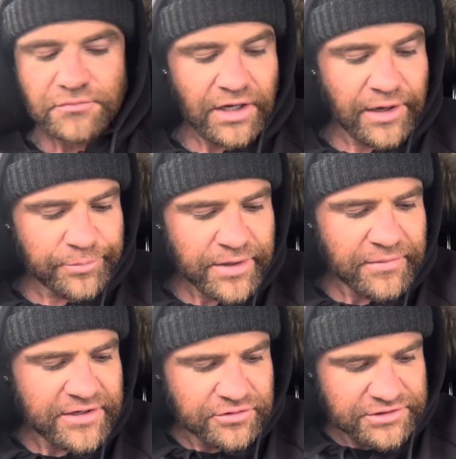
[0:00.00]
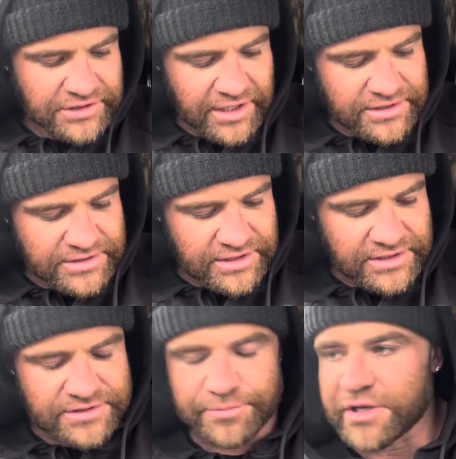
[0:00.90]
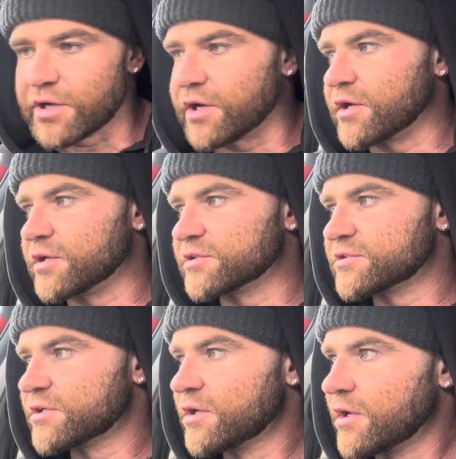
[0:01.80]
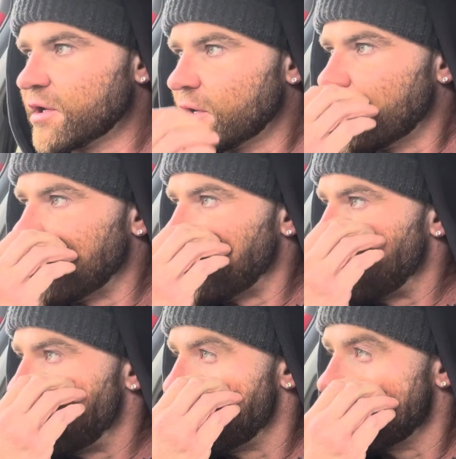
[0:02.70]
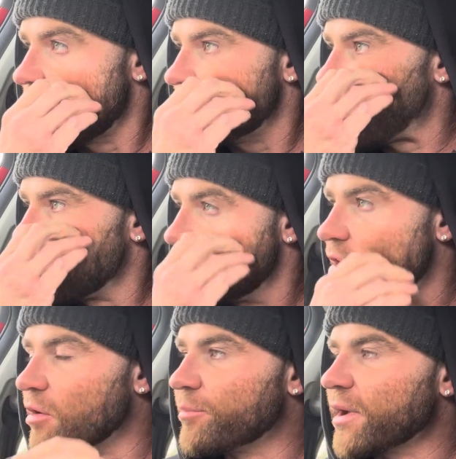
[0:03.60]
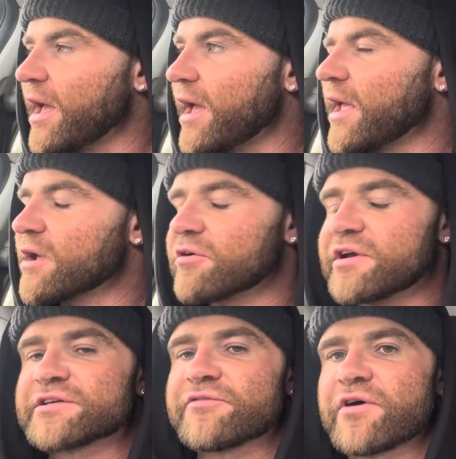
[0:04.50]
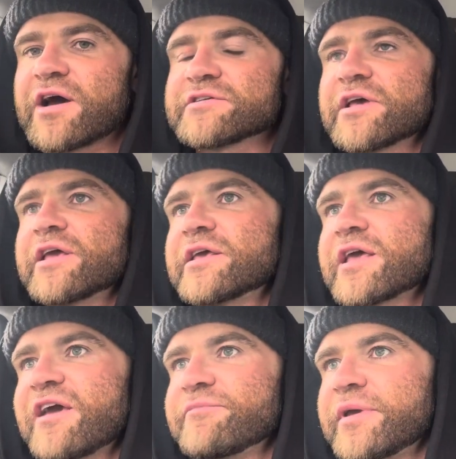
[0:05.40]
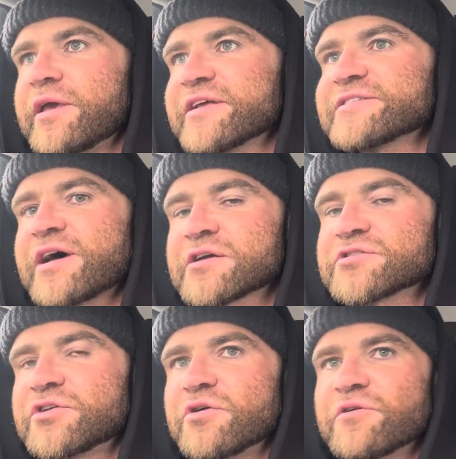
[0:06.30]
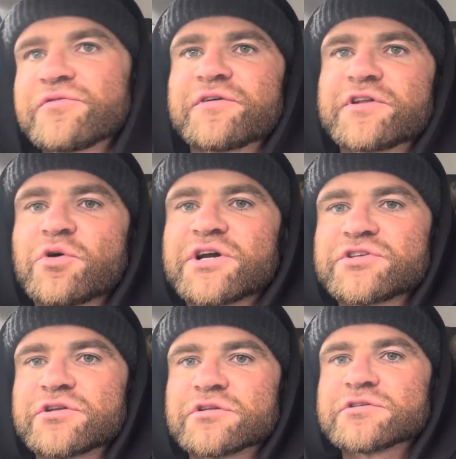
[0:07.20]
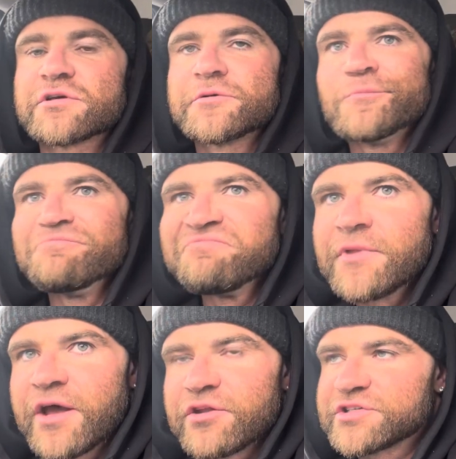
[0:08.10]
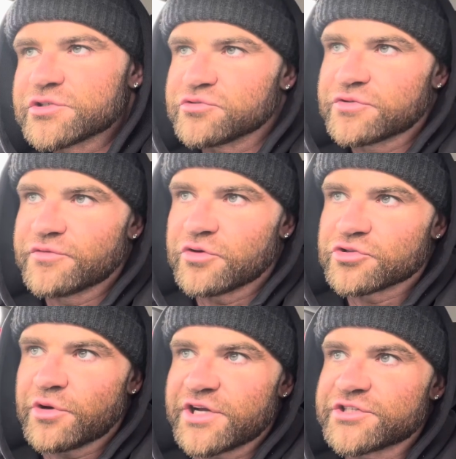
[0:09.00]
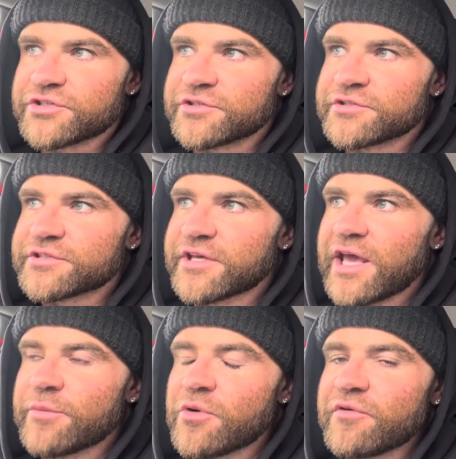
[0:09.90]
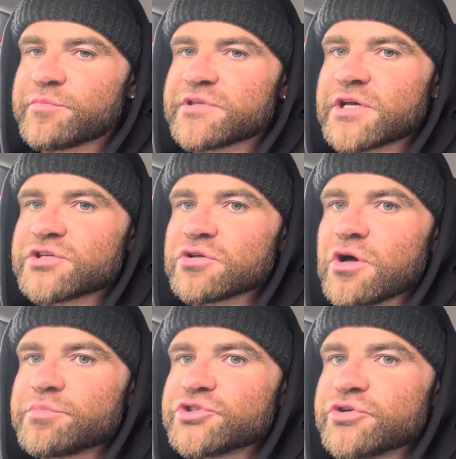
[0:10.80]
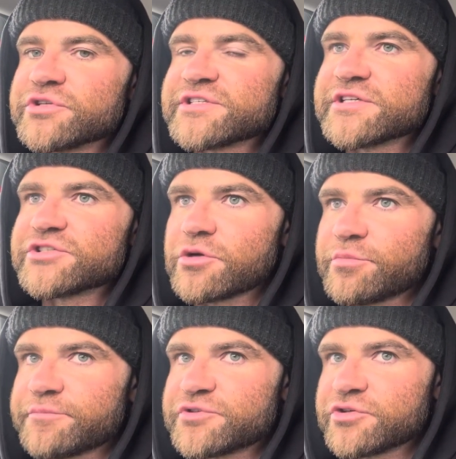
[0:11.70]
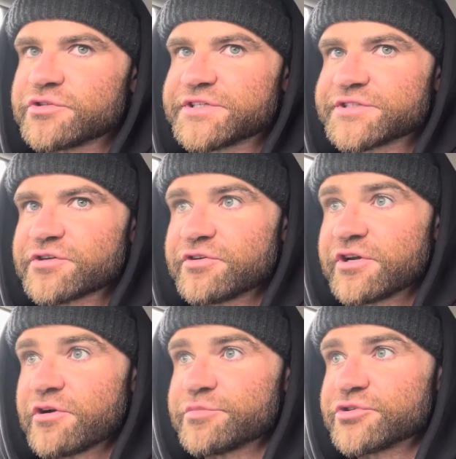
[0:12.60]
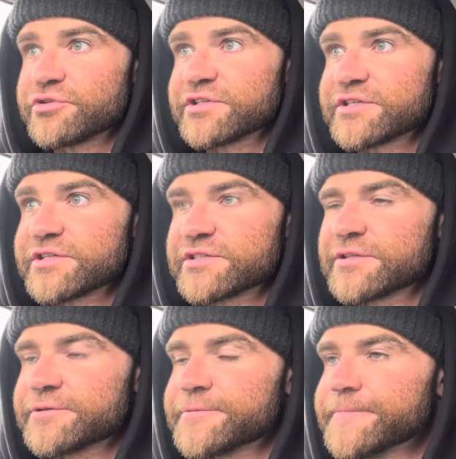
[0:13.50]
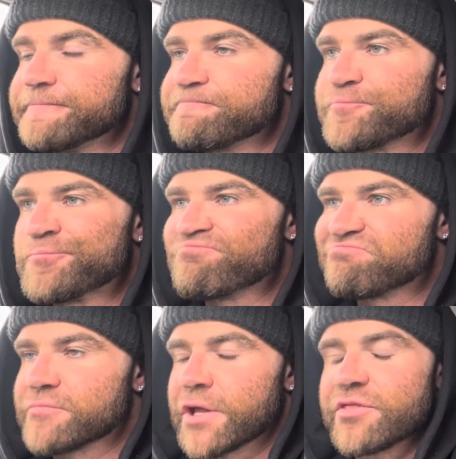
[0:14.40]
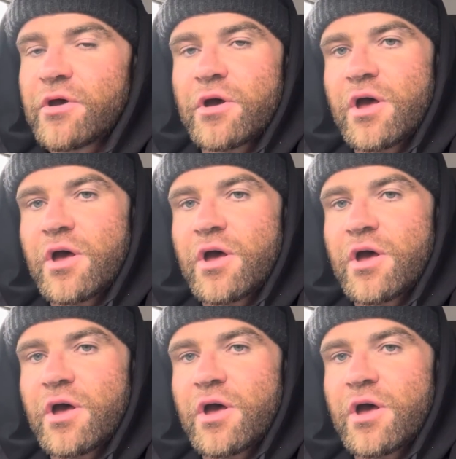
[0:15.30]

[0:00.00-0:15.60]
I picked medical sciences because I rang up a careers advisor. He gave me a task to do of 50 questions, and the results of those questions came up with potential opportunities, job opportunities, career opportunities that